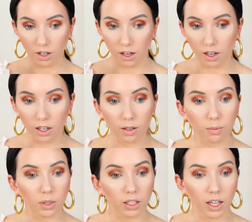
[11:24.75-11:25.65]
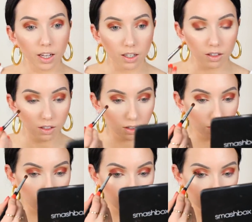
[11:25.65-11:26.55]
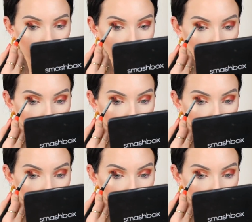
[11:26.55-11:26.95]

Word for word: and blend that into the crease